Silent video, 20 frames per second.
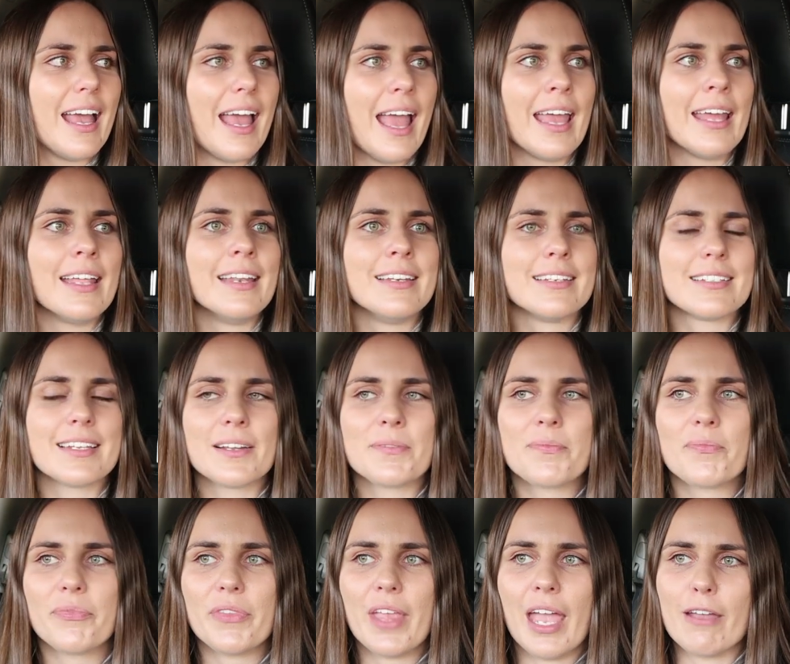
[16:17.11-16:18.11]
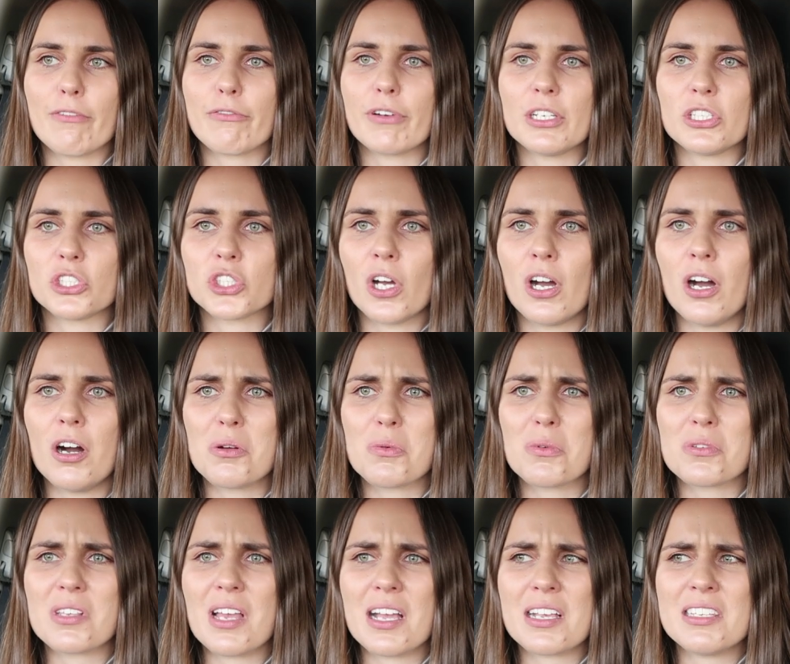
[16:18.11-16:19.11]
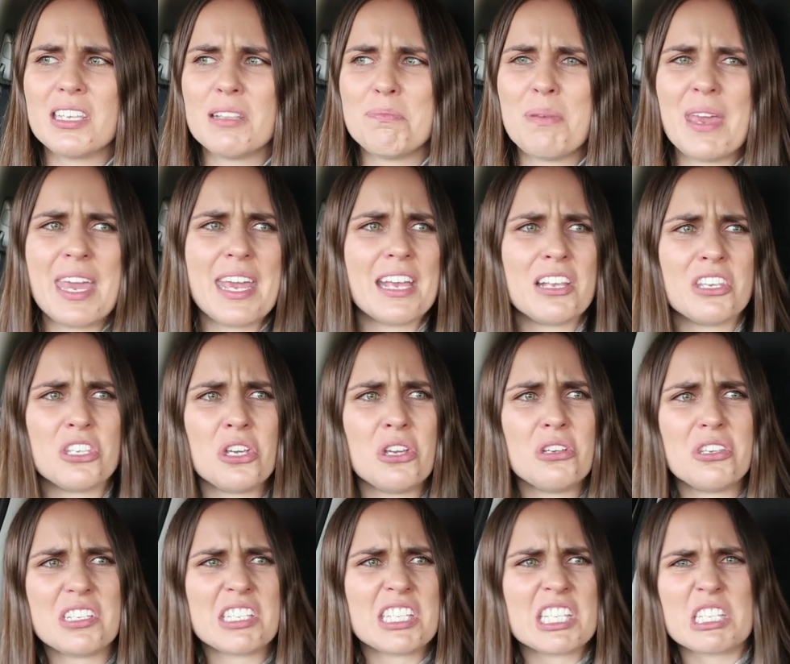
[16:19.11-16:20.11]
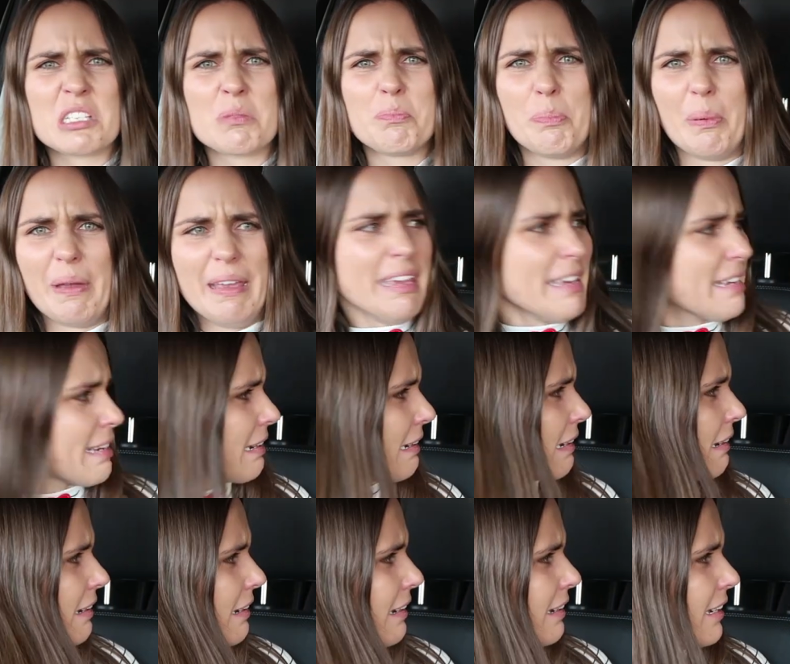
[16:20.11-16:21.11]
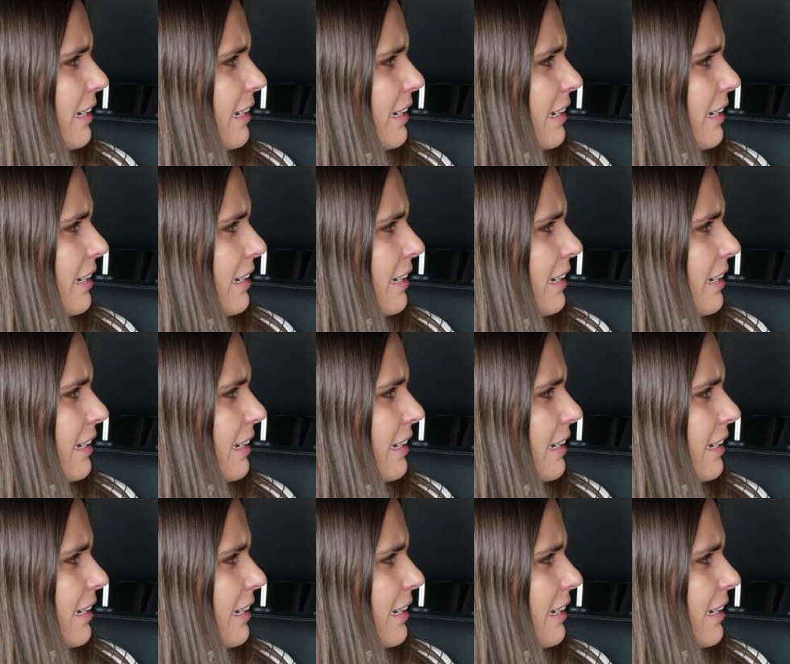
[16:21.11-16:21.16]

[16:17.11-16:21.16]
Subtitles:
And every child was like, did Pikachu just speak?